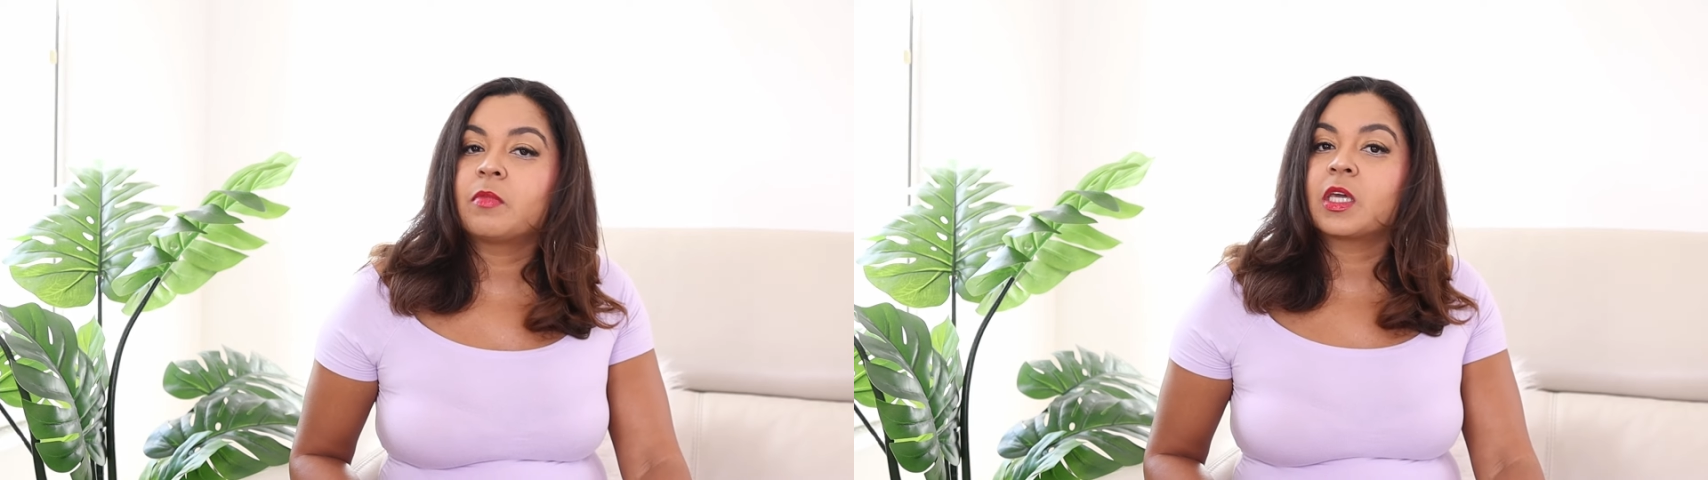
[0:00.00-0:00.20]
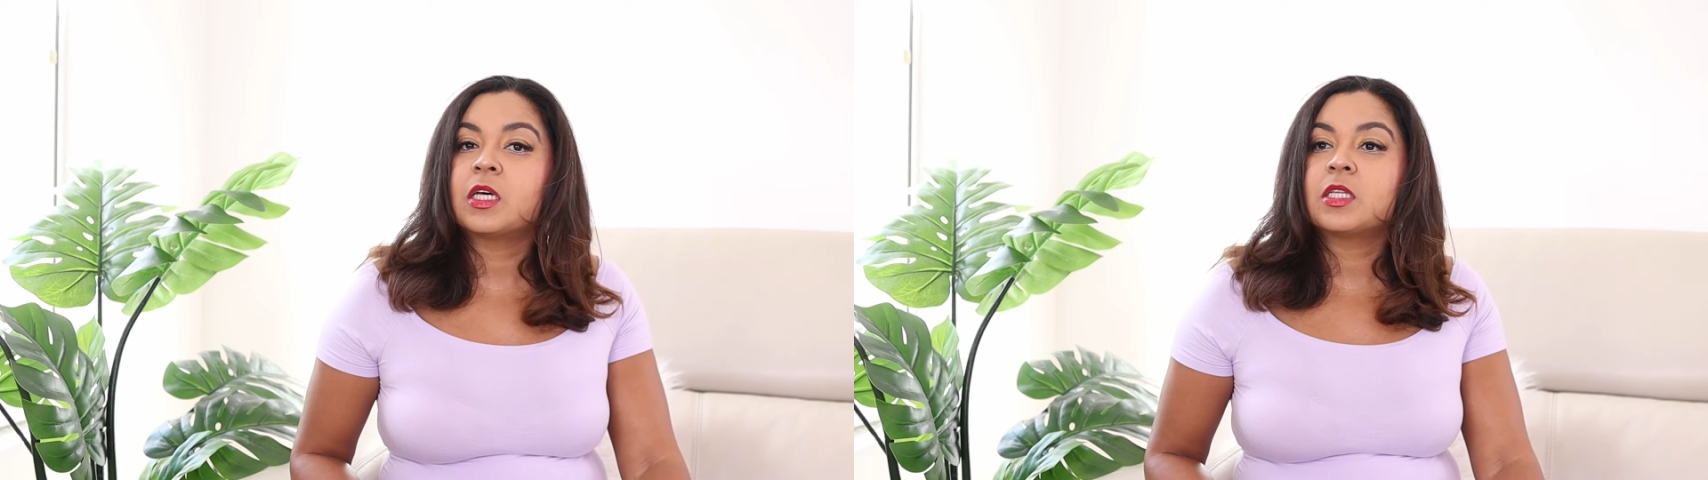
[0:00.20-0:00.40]

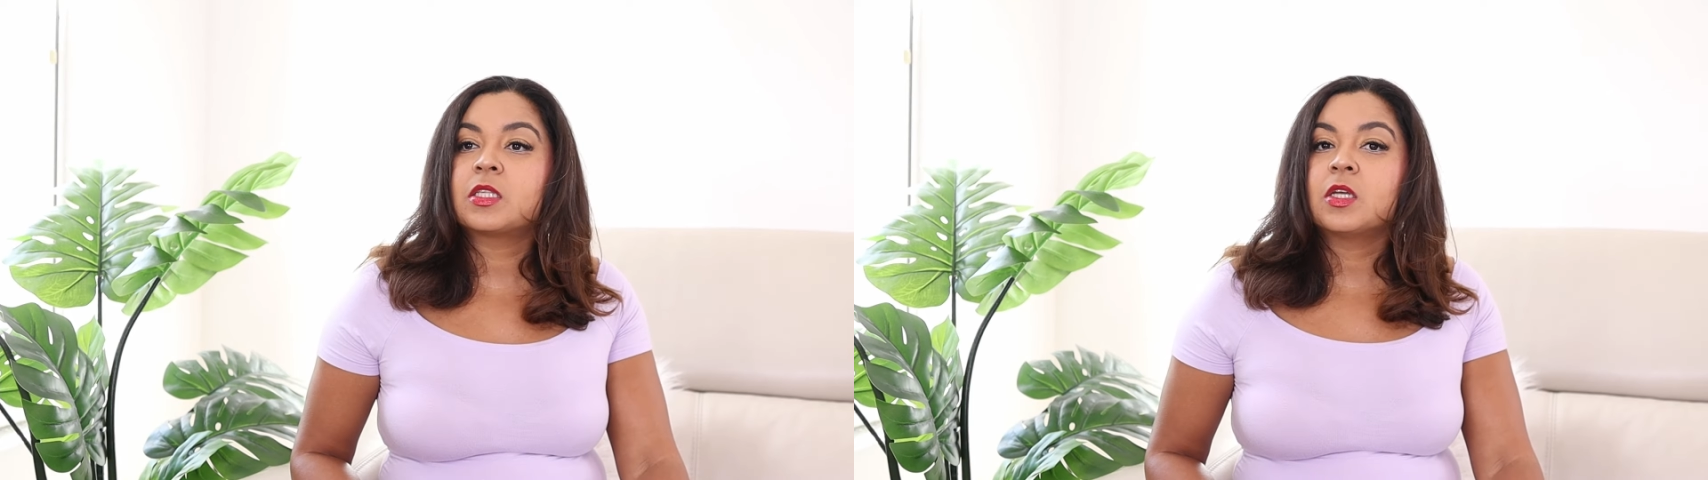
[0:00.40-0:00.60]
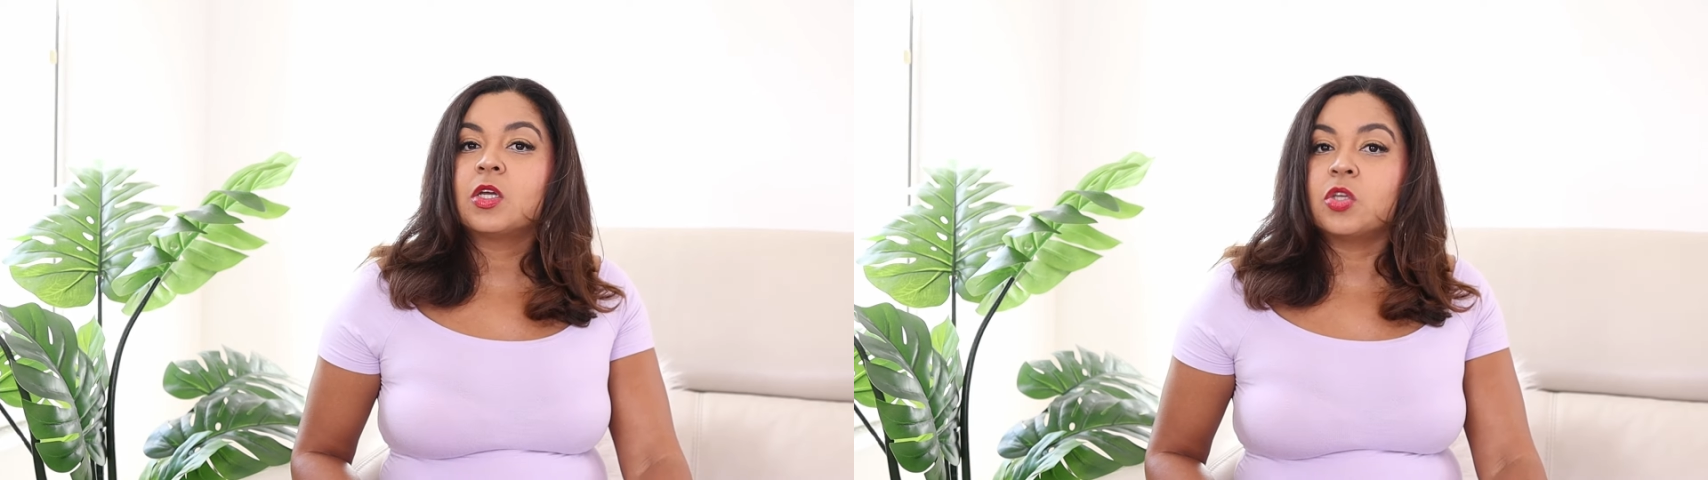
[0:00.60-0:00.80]

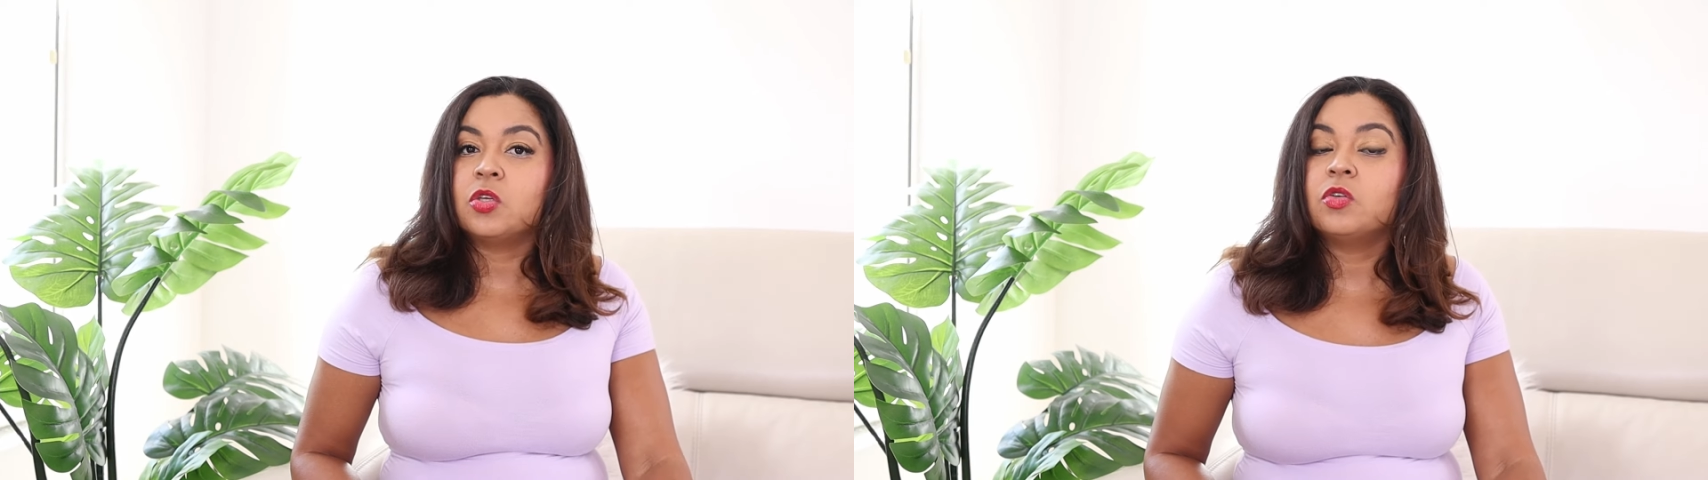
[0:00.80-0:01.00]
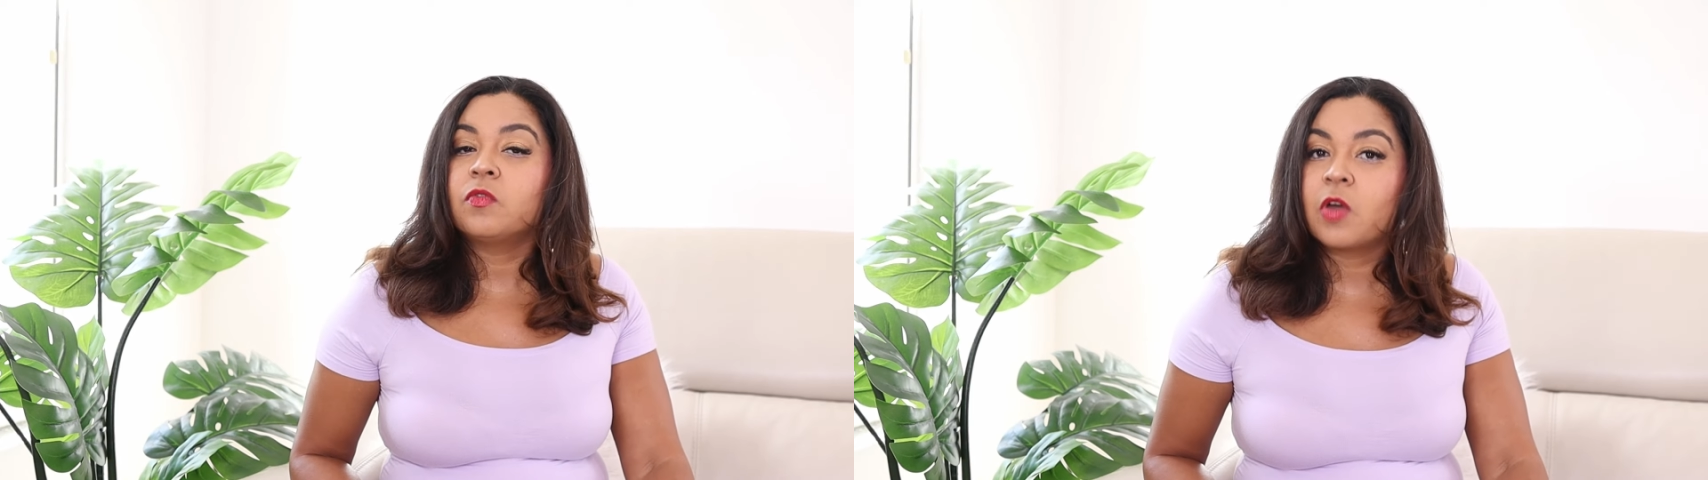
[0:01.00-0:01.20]
Because
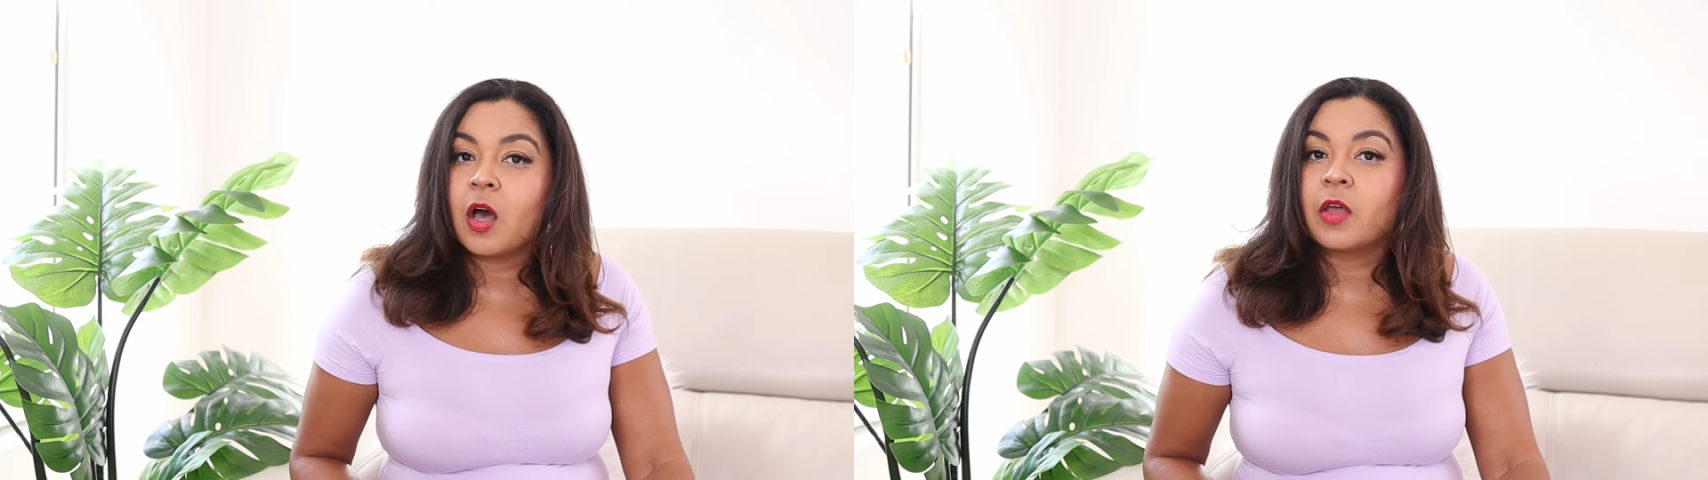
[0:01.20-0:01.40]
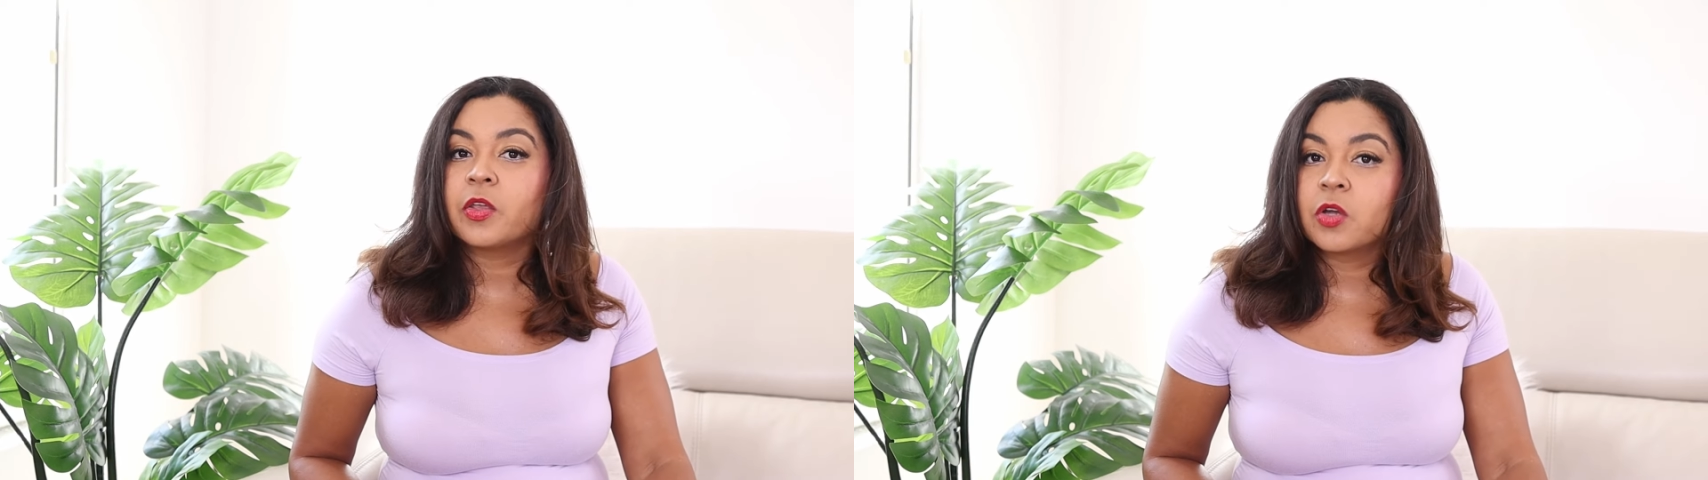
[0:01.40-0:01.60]
you're
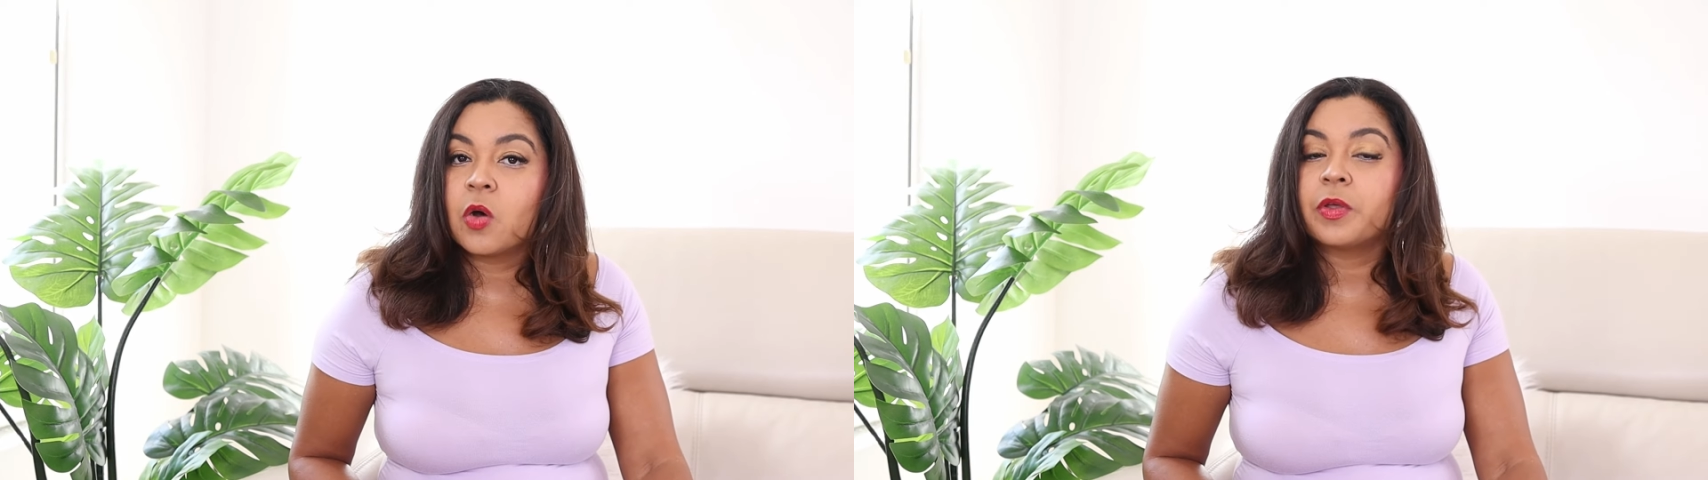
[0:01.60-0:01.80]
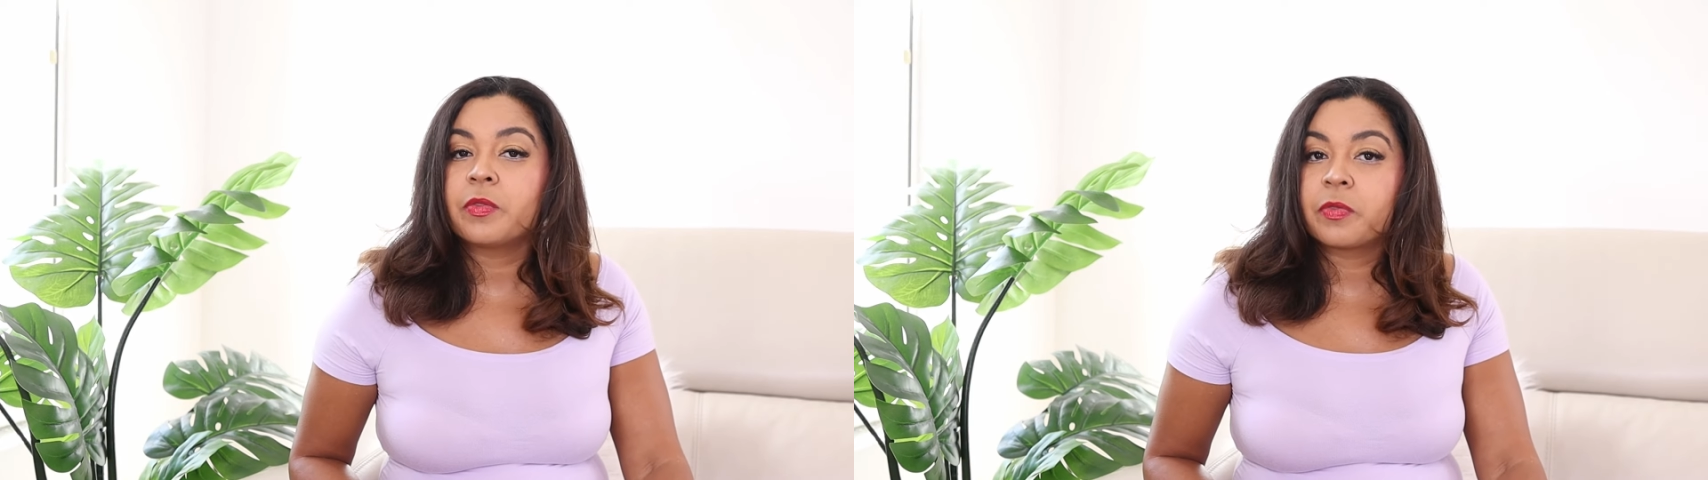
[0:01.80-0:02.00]

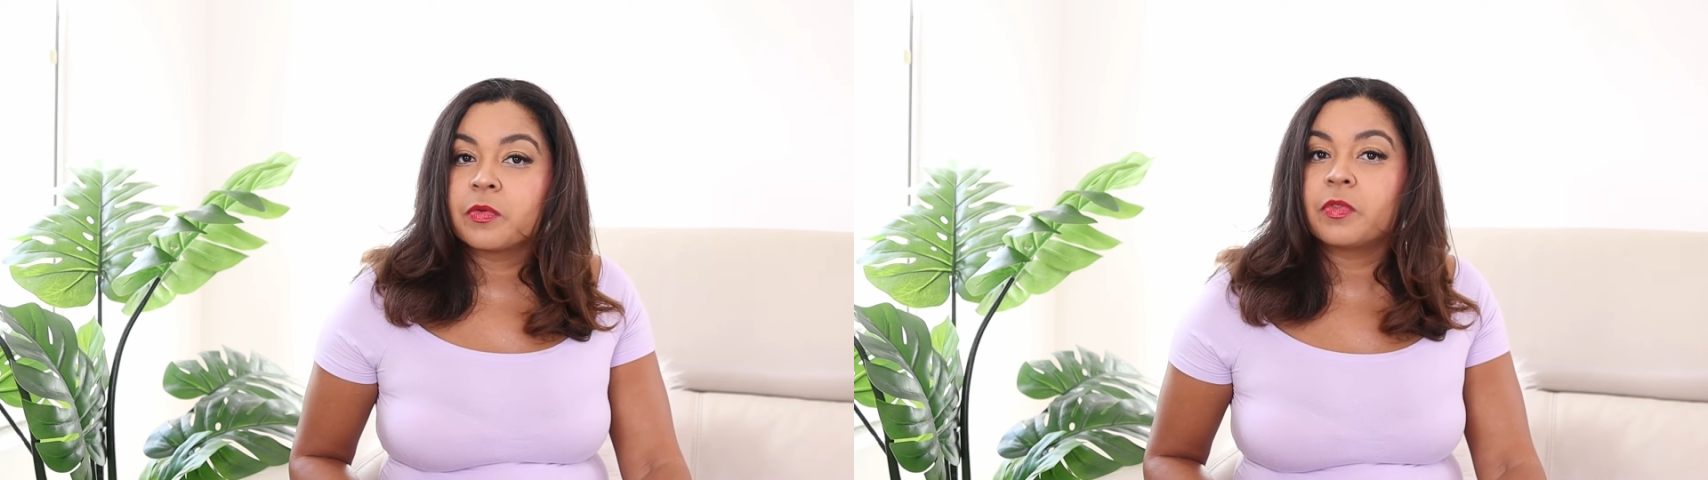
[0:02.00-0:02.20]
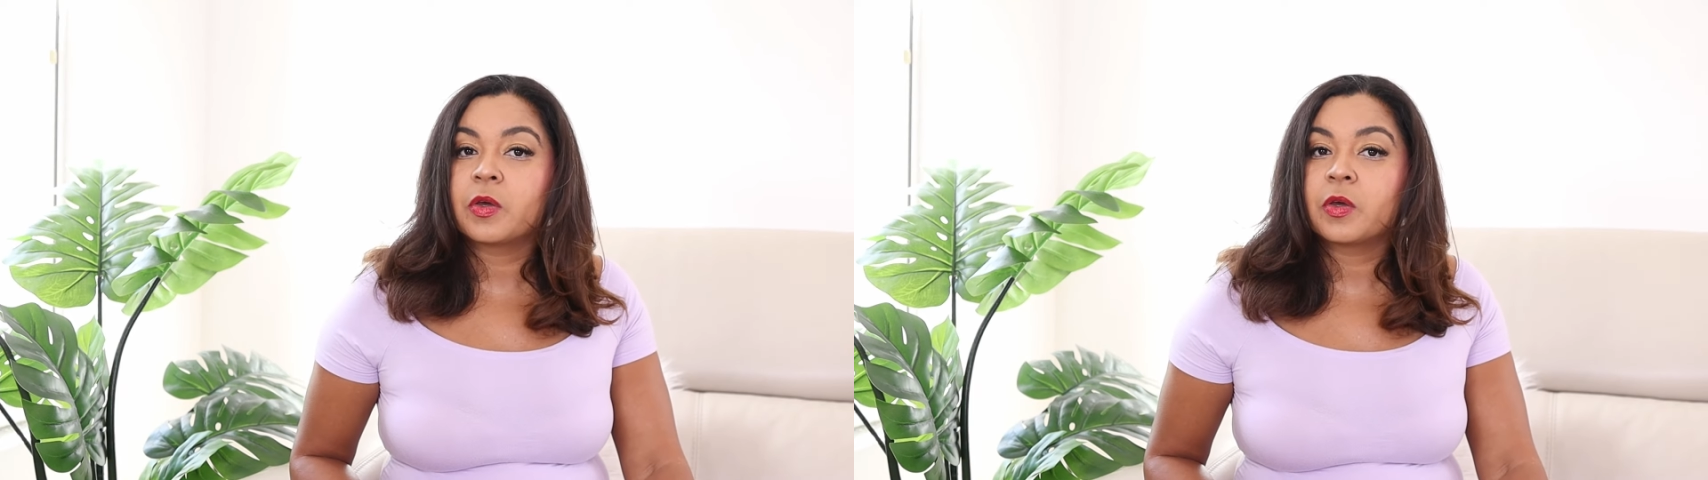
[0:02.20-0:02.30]
going through